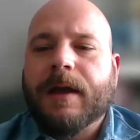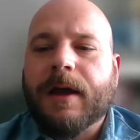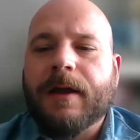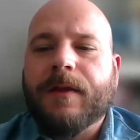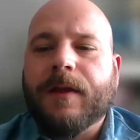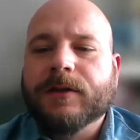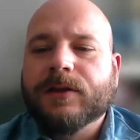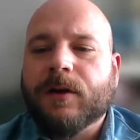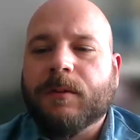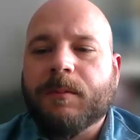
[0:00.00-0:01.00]
I think
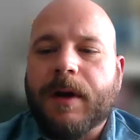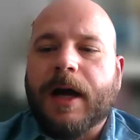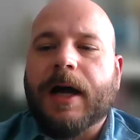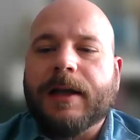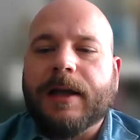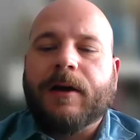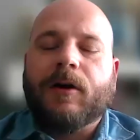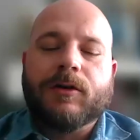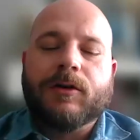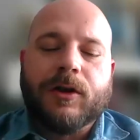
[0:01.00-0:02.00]
so, and
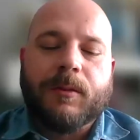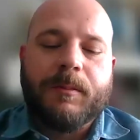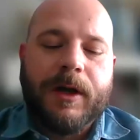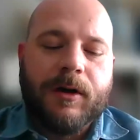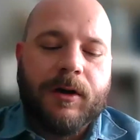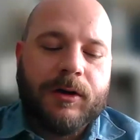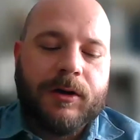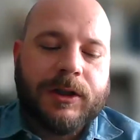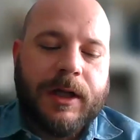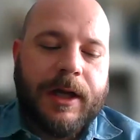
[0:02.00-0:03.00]
also
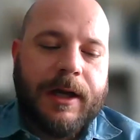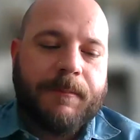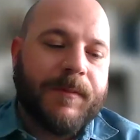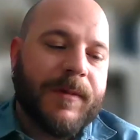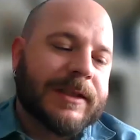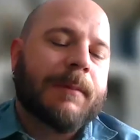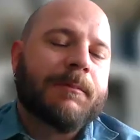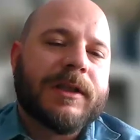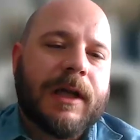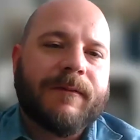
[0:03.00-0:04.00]
because some
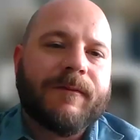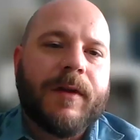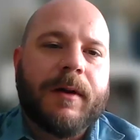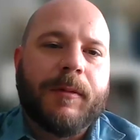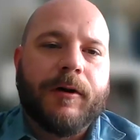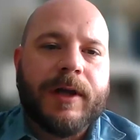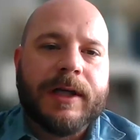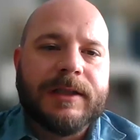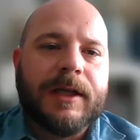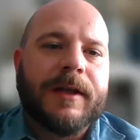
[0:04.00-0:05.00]
of the
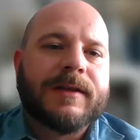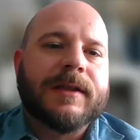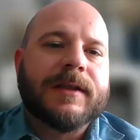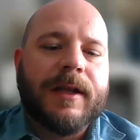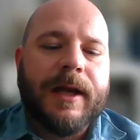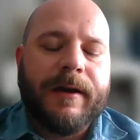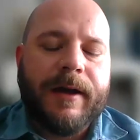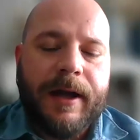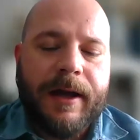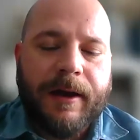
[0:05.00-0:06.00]
projects needs the
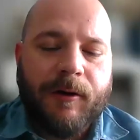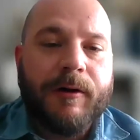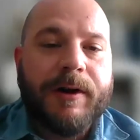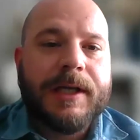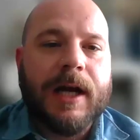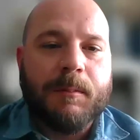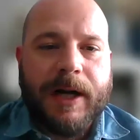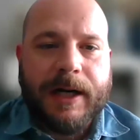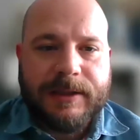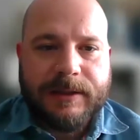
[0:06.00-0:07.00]
original
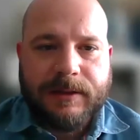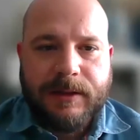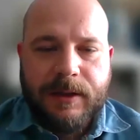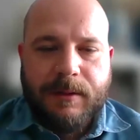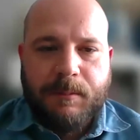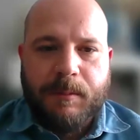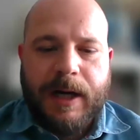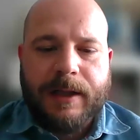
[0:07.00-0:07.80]
parts, but